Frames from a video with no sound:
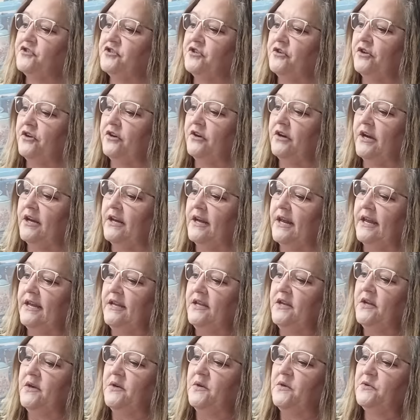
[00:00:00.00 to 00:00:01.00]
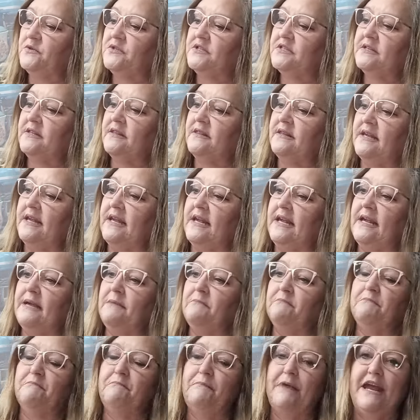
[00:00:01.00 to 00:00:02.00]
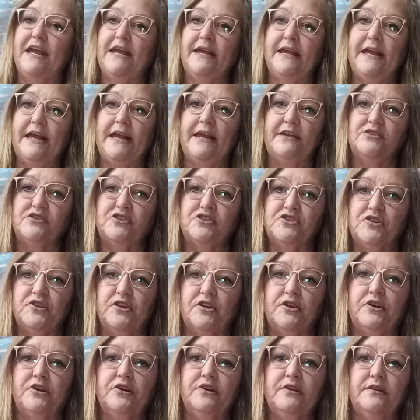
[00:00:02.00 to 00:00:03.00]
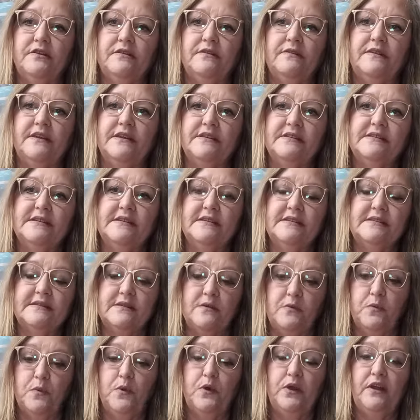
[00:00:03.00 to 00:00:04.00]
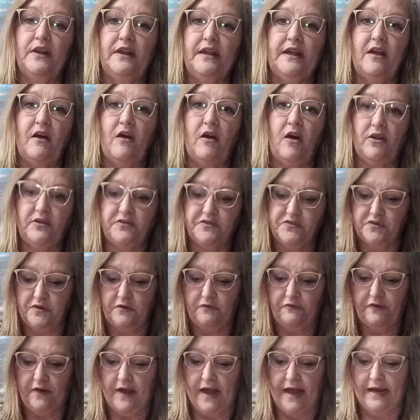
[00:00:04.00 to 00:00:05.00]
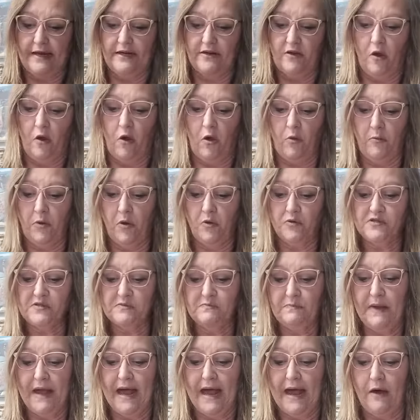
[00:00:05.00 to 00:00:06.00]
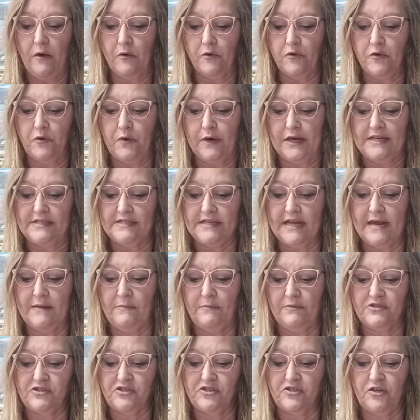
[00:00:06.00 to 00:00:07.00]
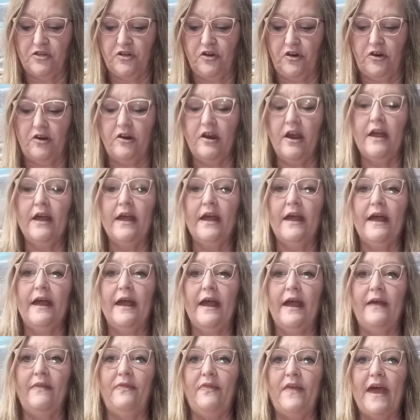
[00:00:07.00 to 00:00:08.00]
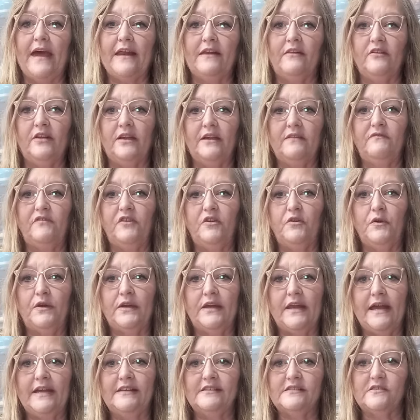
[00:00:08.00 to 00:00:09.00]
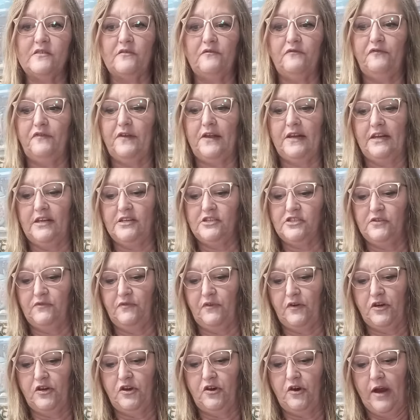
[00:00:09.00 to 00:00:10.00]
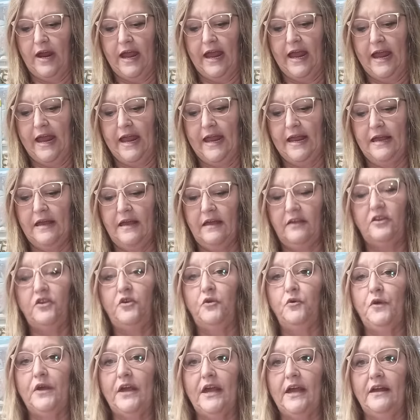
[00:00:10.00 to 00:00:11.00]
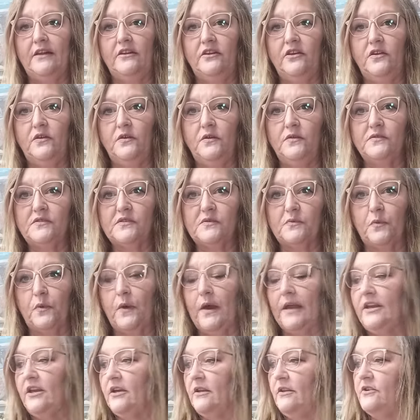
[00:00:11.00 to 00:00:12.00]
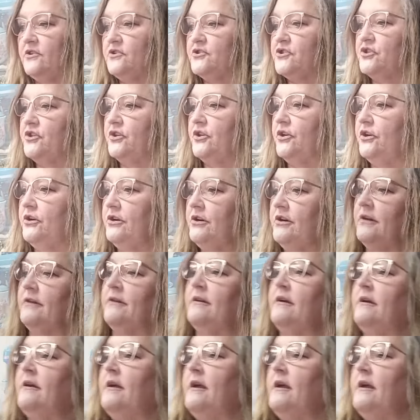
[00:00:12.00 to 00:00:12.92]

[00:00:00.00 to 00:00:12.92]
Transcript: sugar, and I used the baking sugar. This is the really ultra fine, almost powdery type of sugar, and that'll give you a nicer finish for your egg. You can use regular sugar,